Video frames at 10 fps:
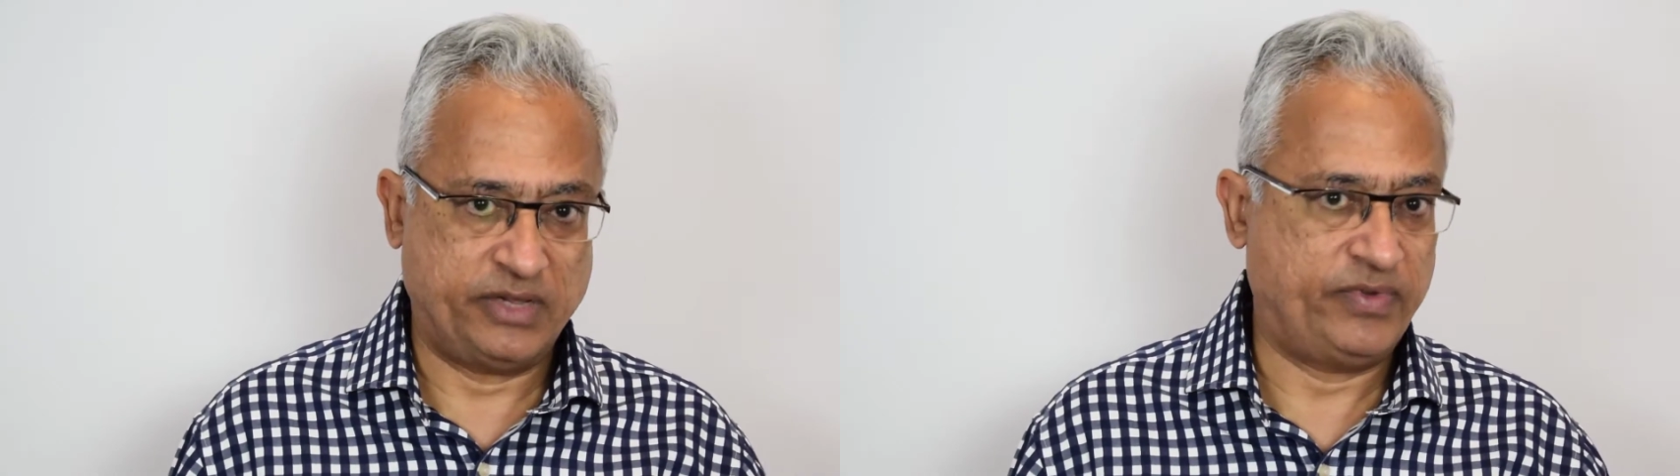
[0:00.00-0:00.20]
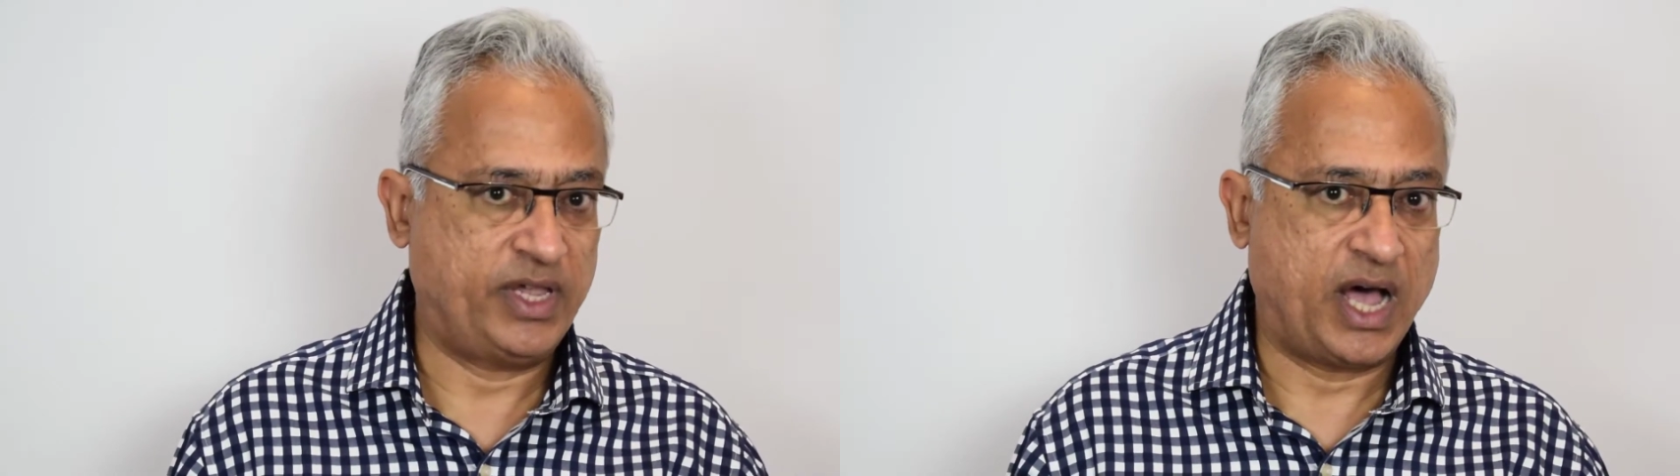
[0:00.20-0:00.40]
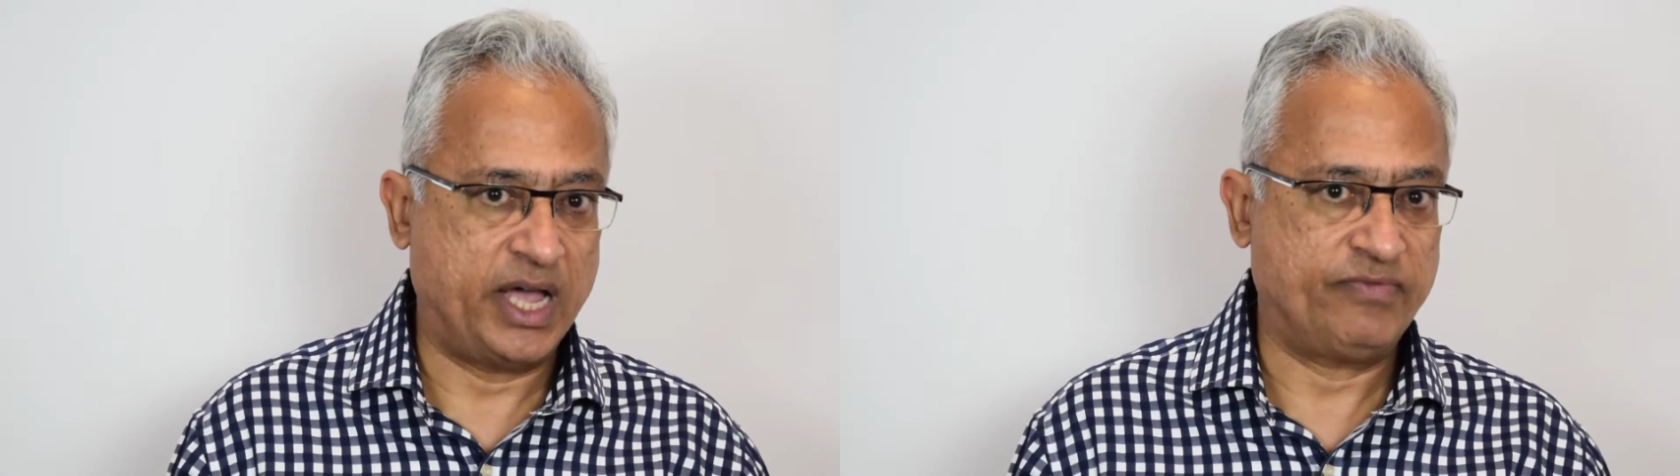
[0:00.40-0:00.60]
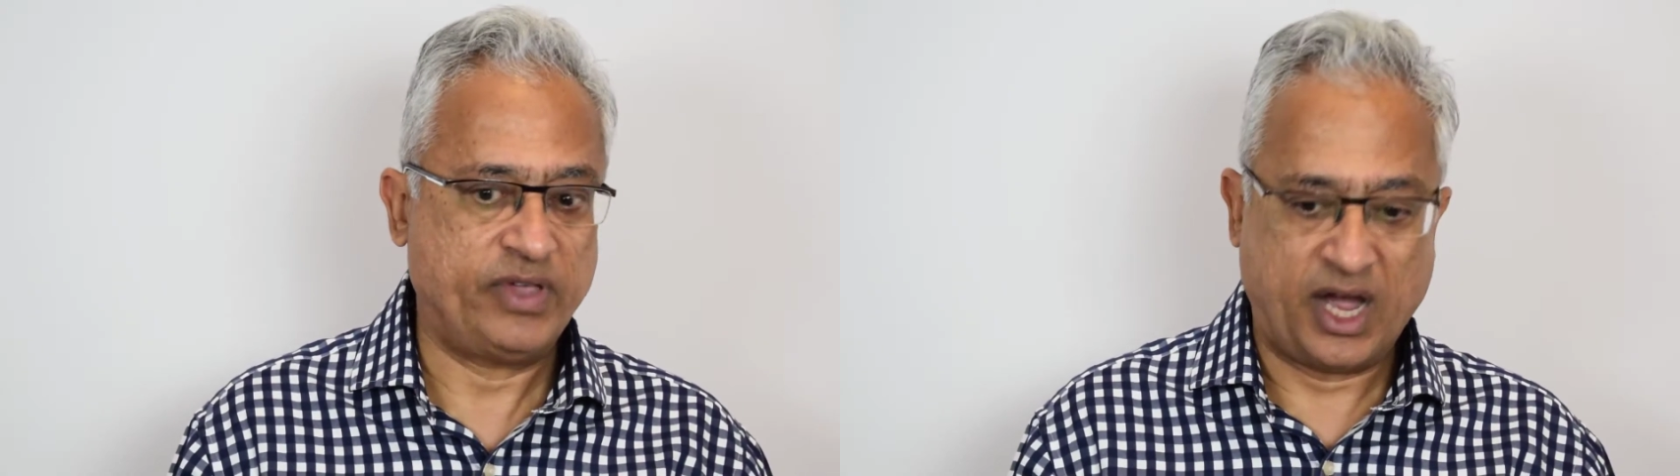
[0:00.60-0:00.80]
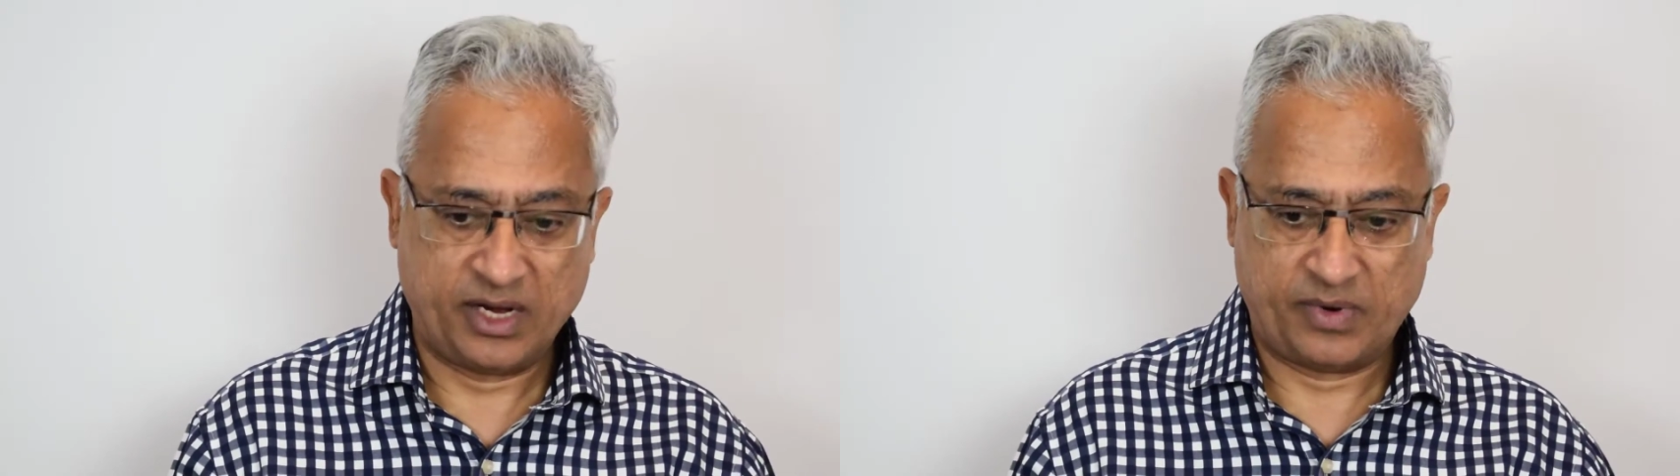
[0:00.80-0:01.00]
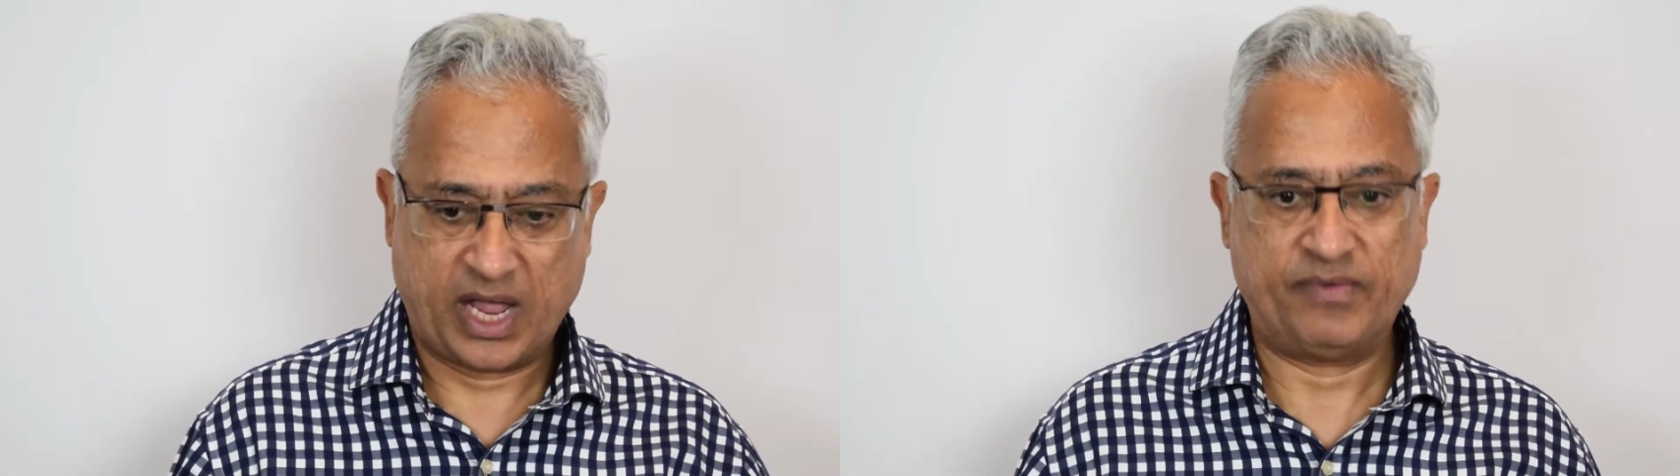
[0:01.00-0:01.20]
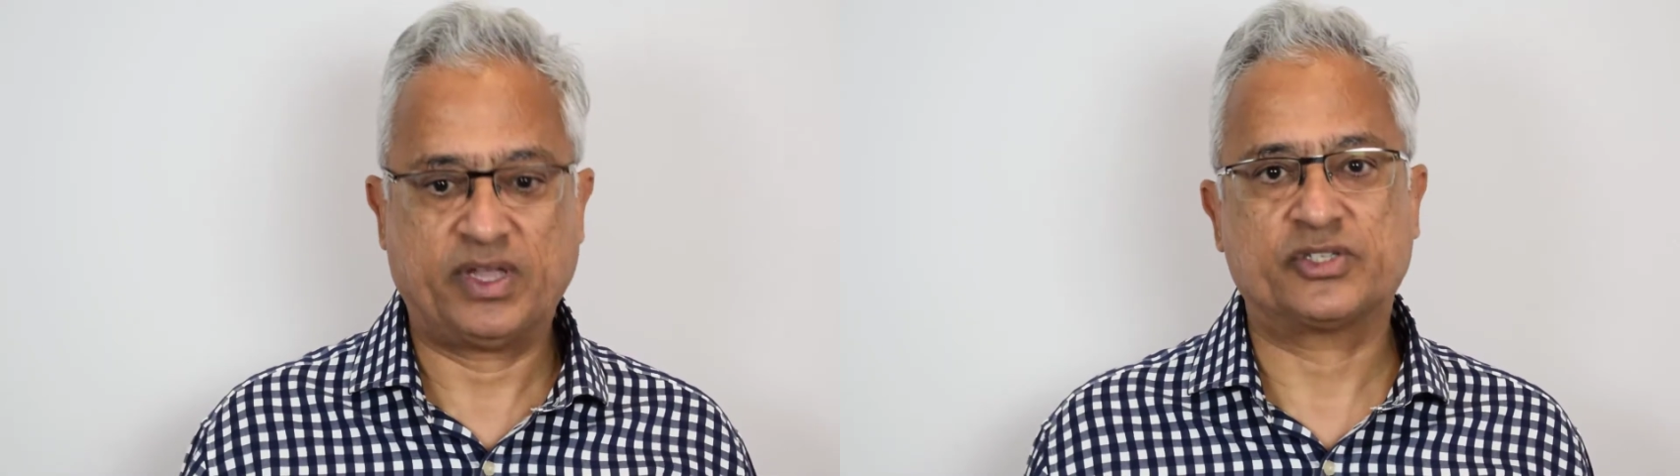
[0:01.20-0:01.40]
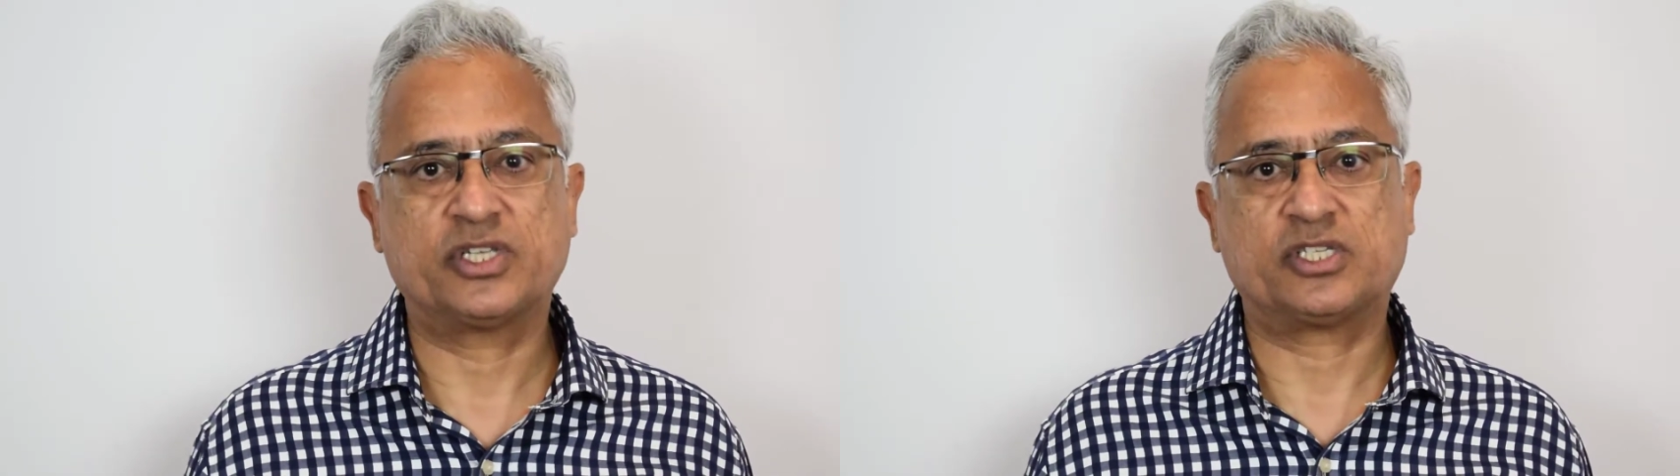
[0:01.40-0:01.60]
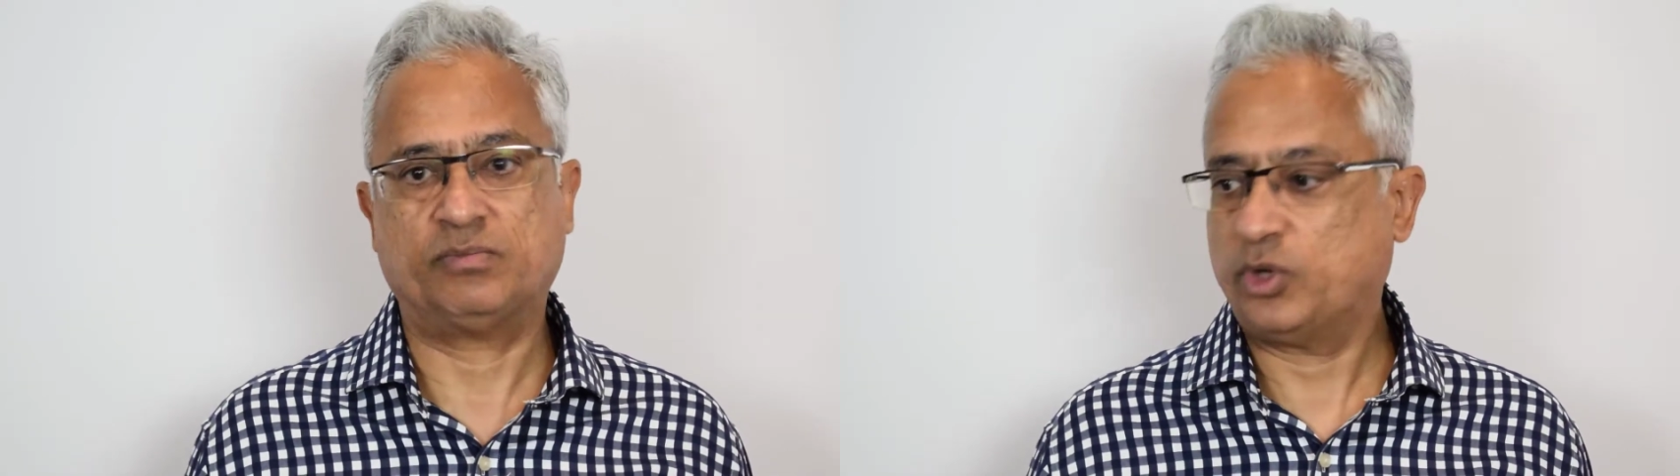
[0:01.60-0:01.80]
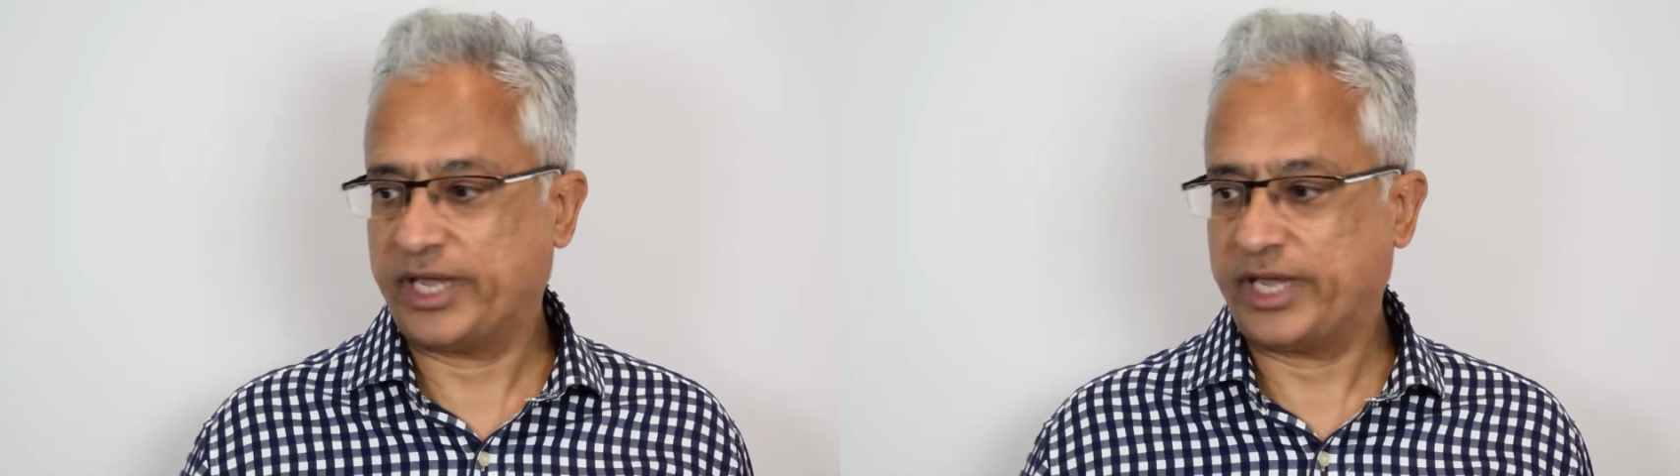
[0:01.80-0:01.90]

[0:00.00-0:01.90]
if we aren't having a system to